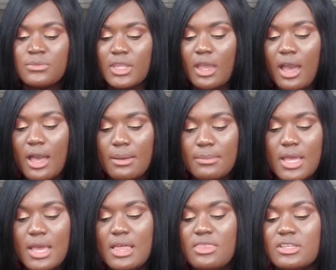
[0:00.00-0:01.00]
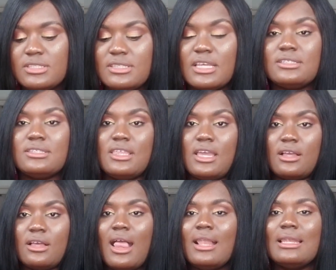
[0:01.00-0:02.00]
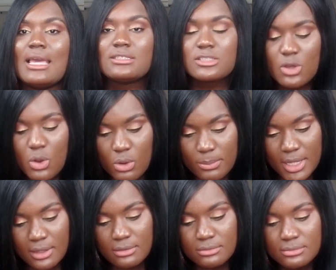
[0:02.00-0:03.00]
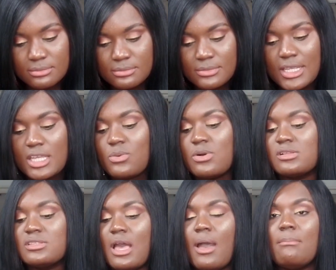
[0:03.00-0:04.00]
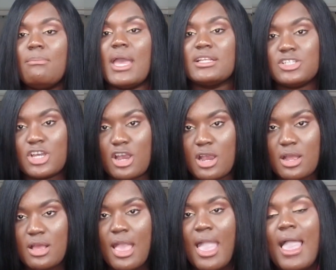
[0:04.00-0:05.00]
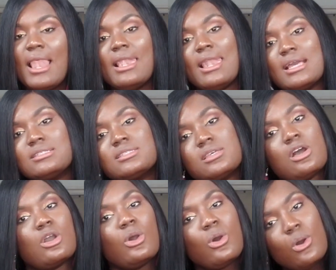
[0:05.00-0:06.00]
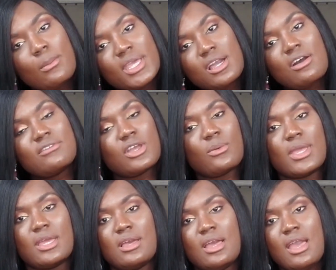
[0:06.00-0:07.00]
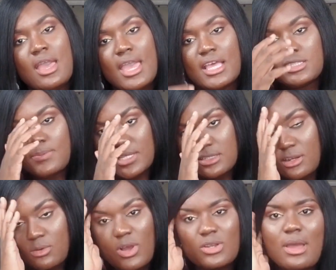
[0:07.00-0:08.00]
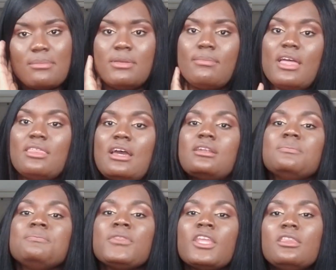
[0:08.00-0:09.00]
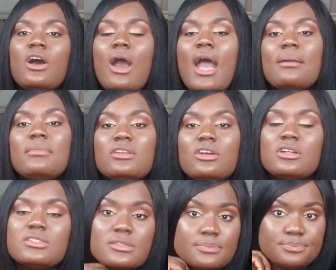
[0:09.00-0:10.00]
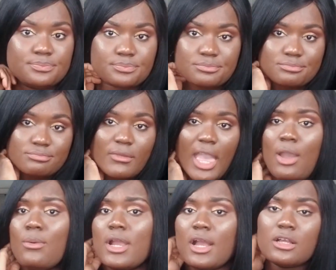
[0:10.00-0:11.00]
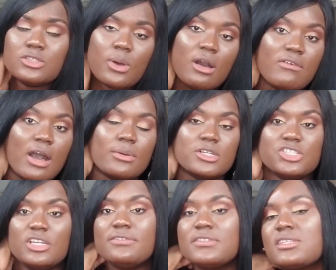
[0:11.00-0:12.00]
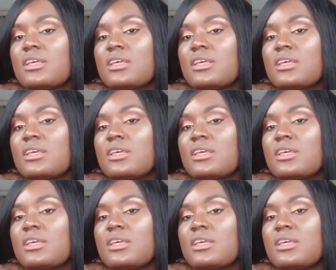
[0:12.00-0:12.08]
The sixth thing, less combing equals better. Less combing of your wig is better. What do I mean by that? Now, I'm a nurse. I work 12-hour shifts.